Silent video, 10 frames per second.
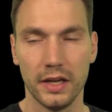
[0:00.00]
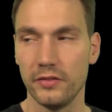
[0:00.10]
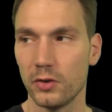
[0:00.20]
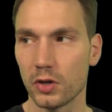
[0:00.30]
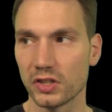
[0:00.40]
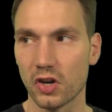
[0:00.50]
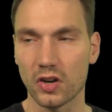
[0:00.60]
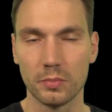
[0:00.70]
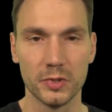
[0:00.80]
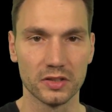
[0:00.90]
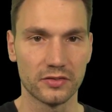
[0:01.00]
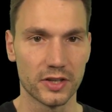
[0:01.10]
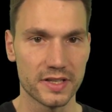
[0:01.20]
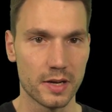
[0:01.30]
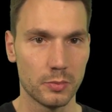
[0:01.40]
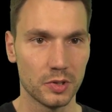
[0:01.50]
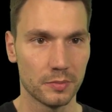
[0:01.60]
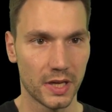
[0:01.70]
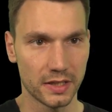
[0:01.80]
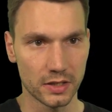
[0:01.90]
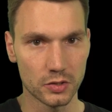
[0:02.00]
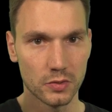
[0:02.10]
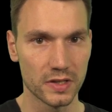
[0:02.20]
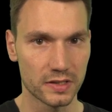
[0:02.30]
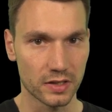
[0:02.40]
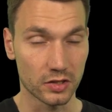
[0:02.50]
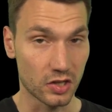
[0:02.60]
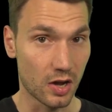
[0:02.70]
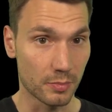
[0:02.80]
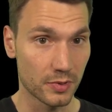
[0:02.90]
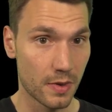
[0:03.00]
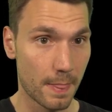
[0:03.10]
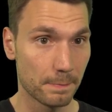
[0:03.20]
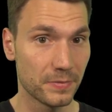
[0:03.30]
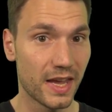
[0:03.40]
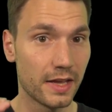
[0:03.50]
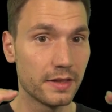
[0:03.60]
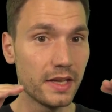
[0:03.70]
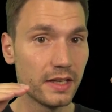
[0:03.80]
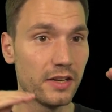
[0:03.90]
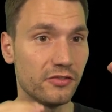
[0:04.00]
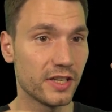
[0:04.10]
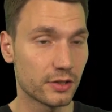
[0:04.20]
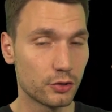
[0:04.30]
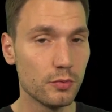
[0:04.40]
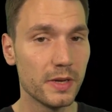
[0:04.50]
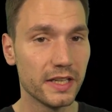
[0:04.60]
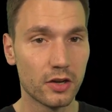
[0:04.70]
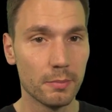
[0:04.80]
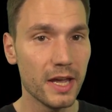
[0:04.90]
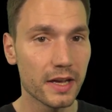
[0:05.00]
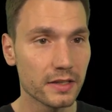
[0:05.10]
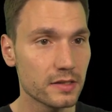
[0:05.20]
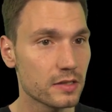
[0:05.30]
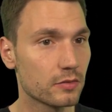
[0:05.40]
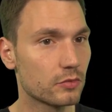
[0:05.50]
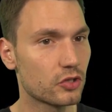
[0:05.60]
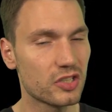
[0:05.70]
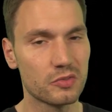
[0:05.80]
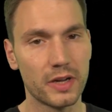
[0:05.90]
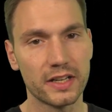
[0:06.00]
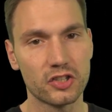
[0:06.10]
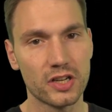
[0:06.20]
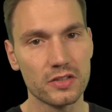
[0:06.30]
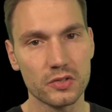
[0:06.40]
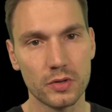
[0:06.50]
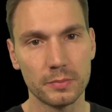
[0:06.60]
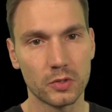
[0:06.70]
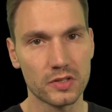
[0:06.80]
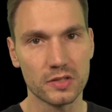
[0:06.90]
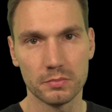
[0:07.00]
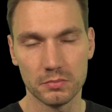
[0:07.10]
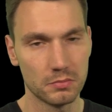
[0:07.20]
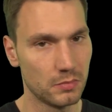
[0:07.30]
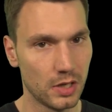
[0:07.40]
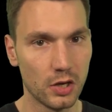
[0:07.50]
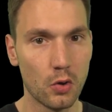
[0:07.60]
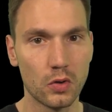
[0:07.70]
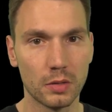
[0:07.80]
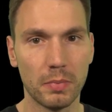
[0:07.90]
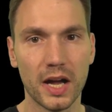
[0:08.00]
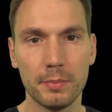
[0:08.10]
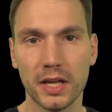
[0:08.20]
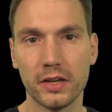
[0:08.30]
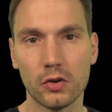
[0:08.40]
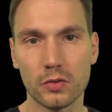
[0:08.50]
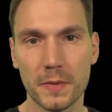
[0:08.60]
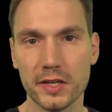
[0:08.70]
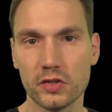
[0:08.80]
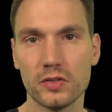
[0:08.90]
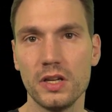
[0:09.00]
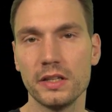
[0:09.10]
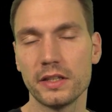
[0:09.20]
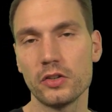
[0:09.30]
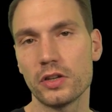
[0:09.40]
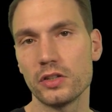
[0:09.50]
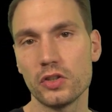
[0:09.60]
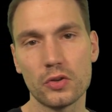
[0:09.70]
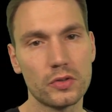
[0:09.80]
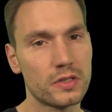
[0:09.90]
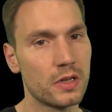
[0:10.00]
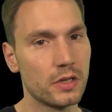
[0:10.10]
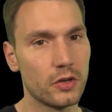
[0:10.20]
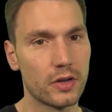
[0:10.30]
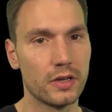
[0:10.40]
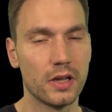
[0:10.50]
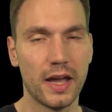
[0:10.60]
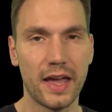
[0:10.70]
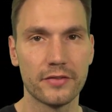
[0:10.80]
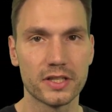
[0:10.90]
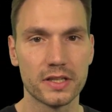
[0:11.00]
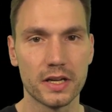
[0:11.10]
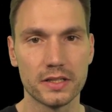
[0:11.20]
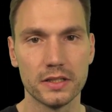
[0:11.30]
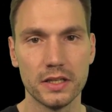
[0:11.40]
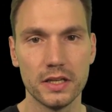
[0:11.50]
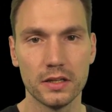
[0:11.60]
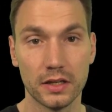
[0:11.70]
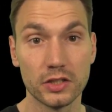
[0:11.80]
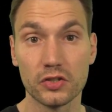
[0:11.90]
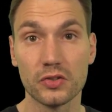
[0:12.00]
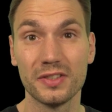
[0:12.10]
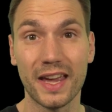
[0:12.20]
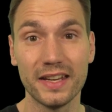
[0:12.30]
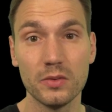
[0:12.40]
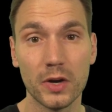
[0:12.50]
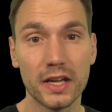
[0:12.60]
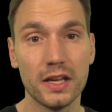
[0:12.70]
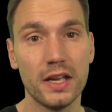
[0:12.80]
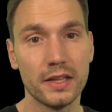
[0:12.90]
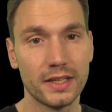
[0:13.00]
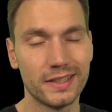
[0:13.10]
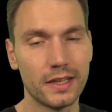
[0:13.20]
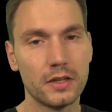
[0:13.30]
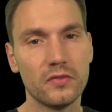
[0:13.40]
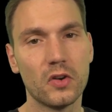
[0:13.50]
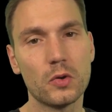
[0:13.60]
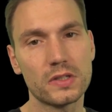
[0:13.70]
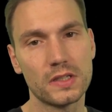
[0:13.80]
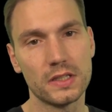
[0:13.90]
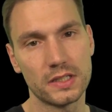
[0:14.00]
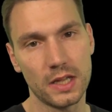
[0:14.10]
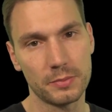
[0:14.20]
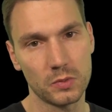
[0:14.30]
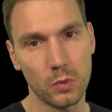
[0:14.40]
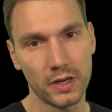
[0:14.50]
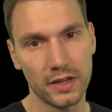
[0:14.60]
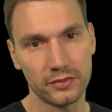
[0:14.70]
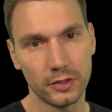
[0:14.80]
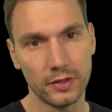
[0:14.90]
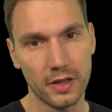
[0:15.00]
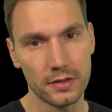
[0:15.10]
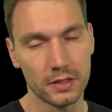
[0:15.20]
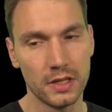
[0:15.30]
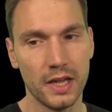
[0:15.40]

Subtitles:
invoke a Docker build, for example, and then do this on top. And then if there are too many commands, just write a shell script or some local pipeline automation that you can use. You can have a CI/CD, and you should anyway, that then invokes these steps one after another.